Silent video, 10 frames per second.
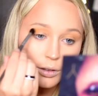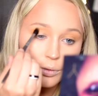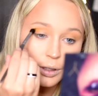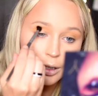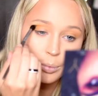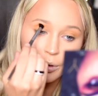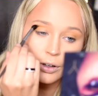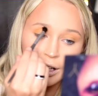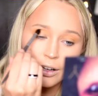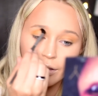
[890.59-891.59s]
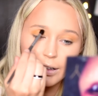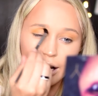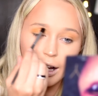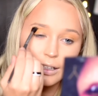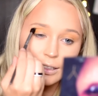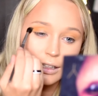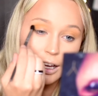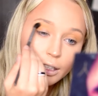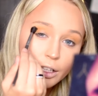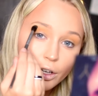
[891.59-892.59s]
really pretty on the eyes, and
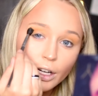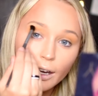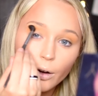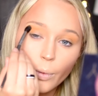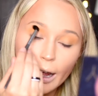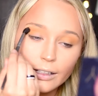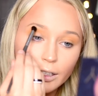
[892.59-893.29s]
like the unique way